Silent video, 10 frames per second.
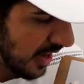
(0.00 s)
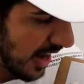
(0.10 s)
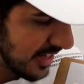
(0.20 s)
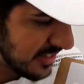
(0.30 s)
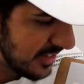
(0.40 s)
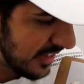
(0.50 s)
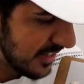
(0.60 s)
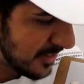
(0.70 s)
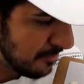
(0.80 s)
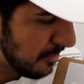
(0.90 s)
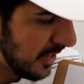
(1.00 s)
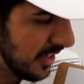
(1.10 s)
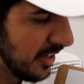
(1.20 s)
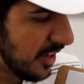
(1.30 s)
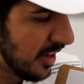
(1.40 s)
IC is
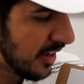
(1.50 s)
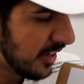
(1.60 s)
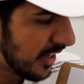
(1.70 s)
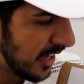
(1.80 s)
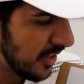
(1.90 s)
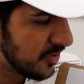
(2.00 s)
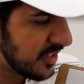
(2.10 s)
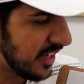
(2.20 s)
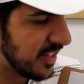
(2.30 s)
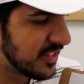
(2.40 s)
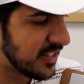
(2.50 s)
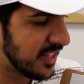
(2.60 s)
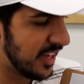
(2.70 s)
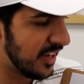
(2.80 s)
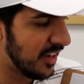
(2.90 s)
B, A to C is
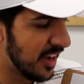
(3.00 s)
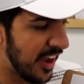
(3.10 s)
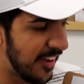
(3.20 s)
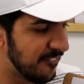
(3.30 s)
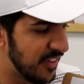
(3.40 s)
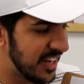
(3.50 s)
C, and